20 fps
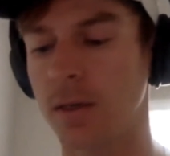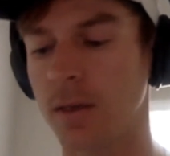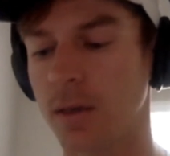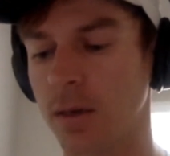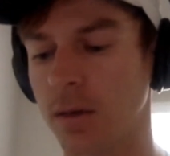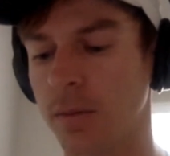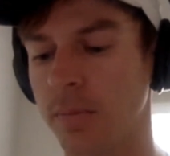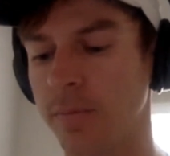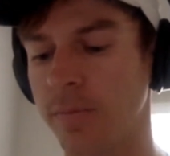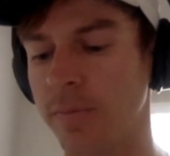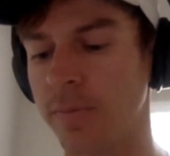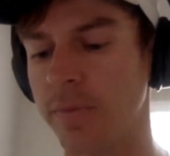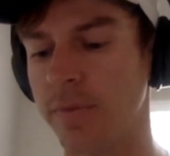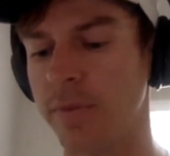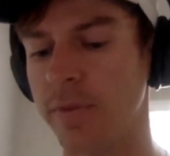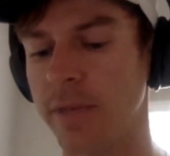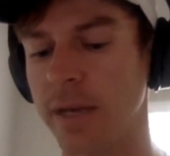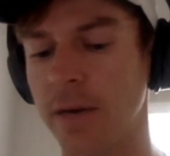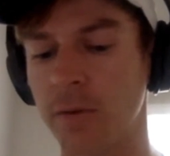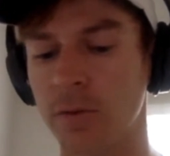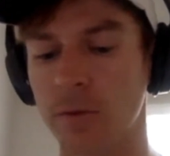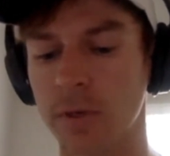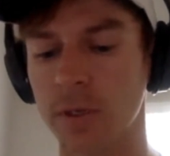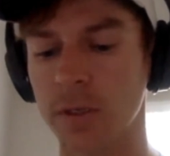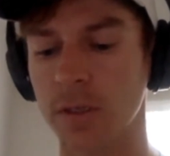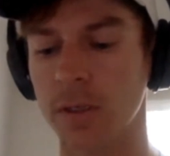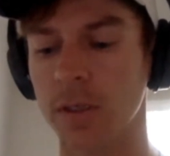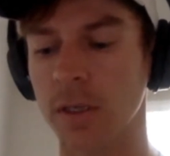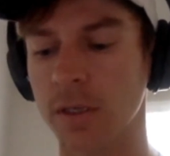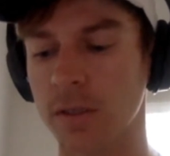um, that
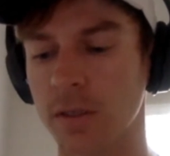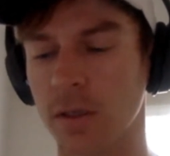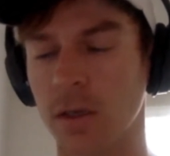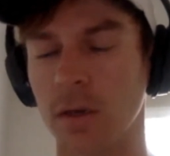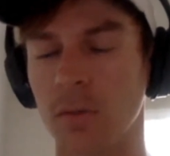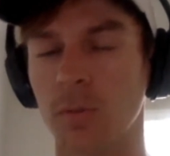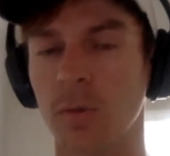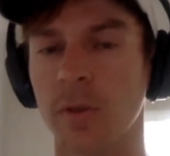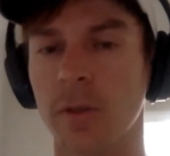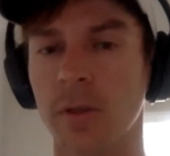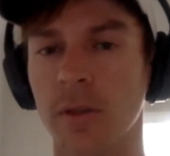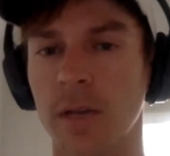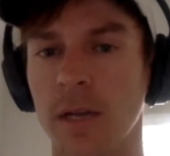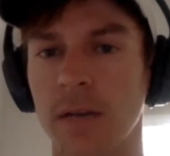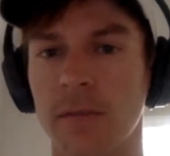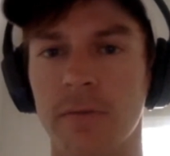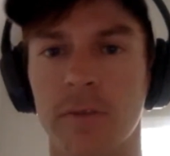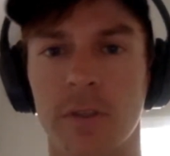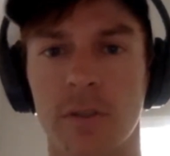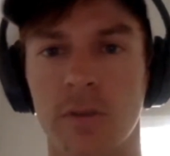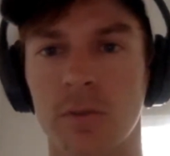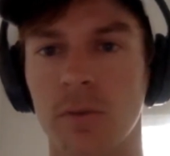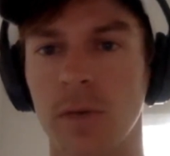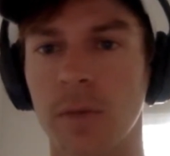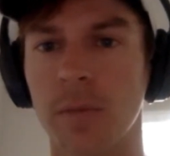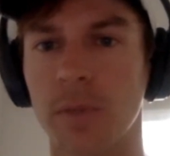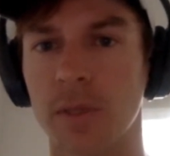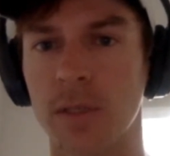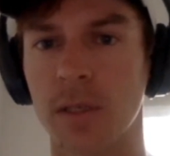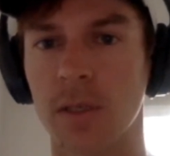really does come with a lot of just
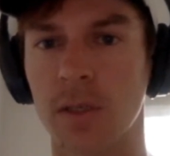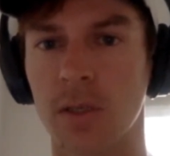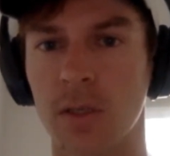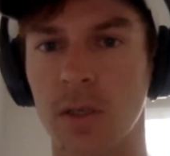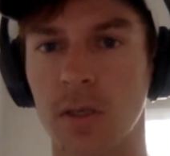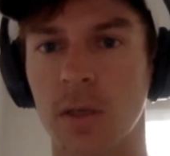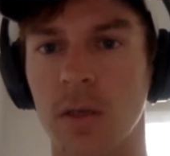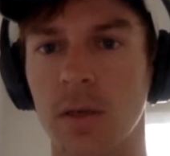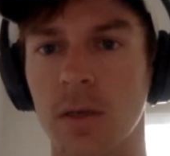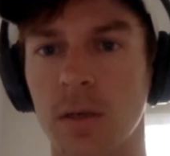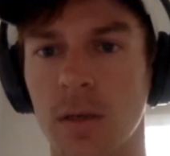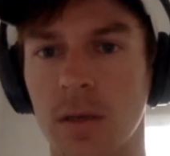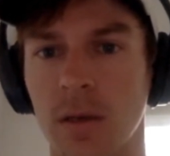repetition.